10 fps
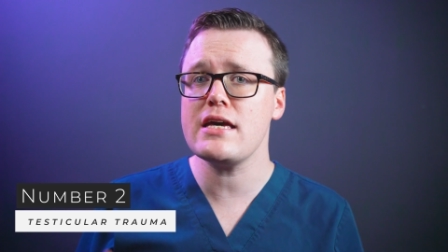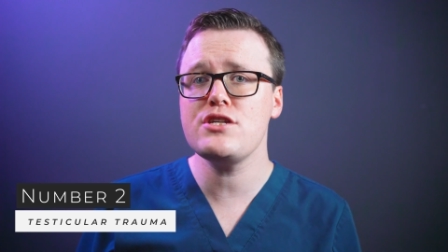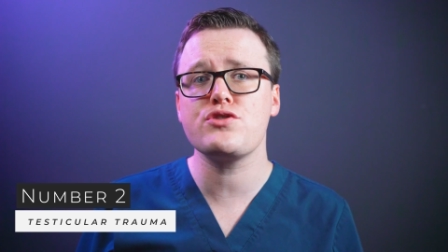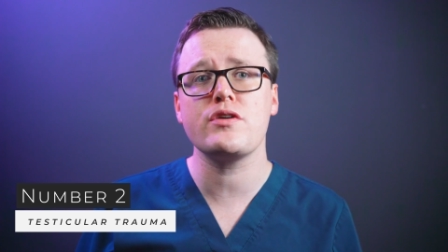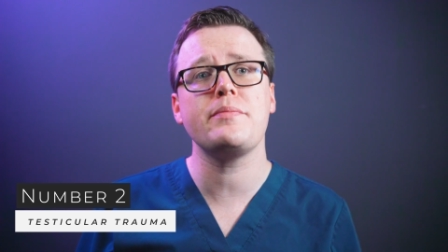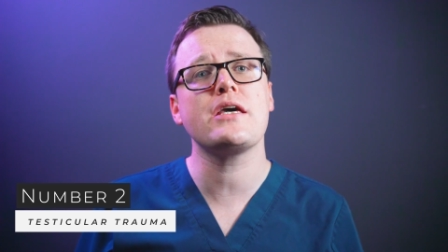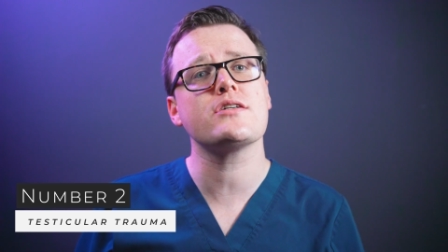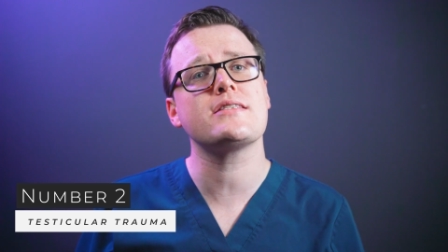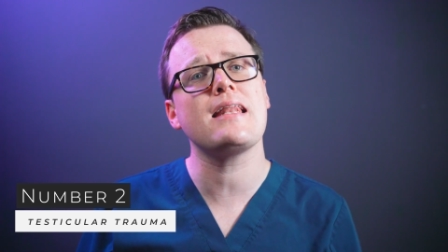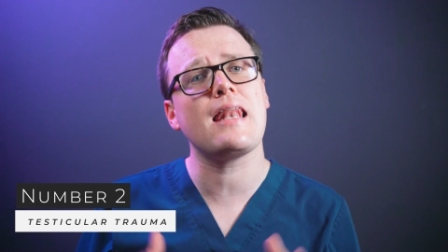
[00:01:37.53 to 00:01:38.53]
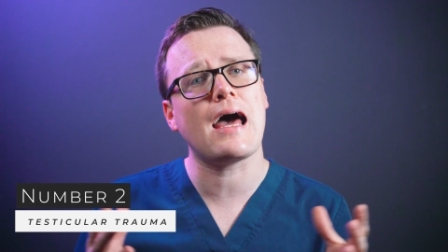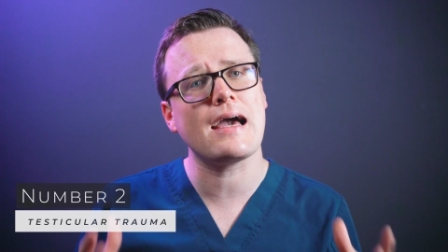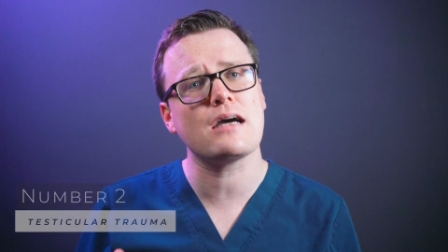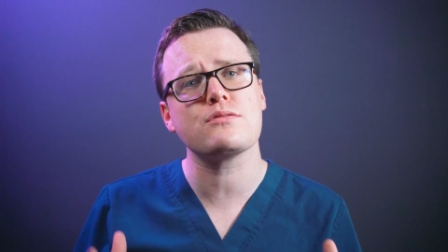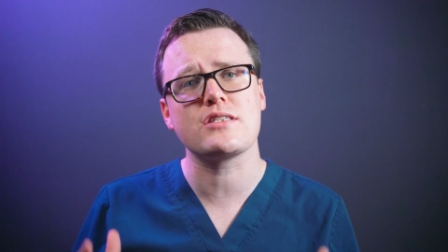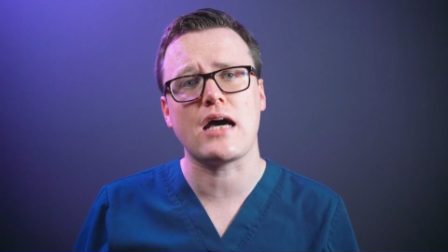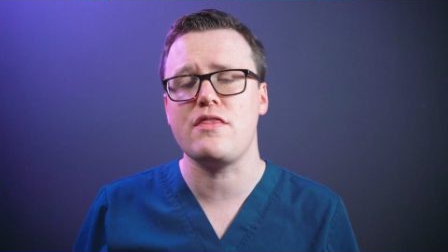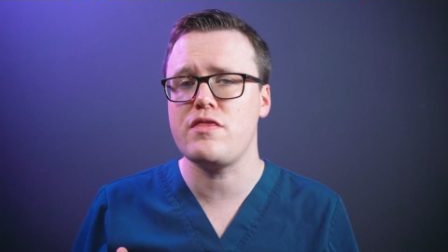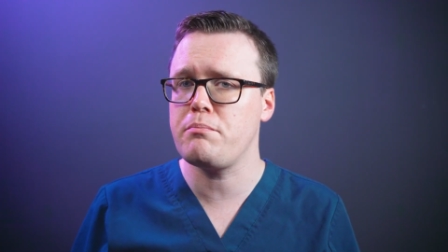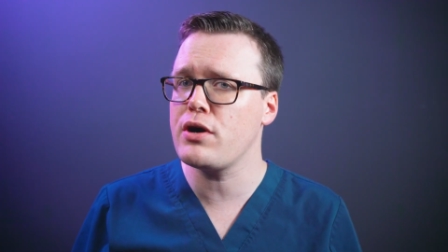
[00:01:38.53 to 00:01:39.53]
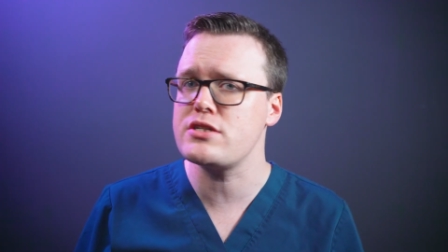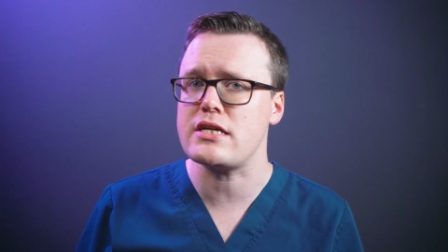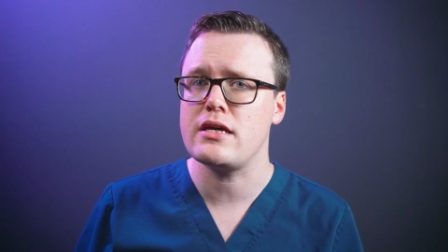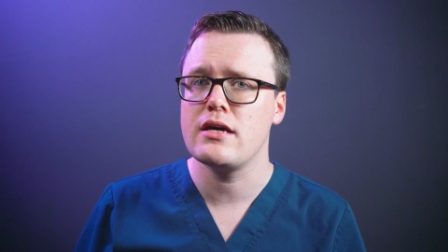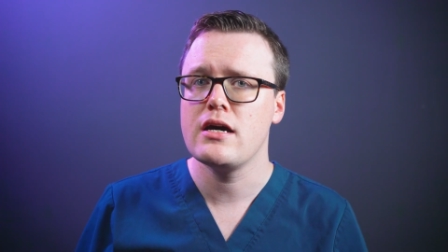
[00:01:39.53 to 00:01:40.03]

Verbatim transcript: injury because they lie outside the body.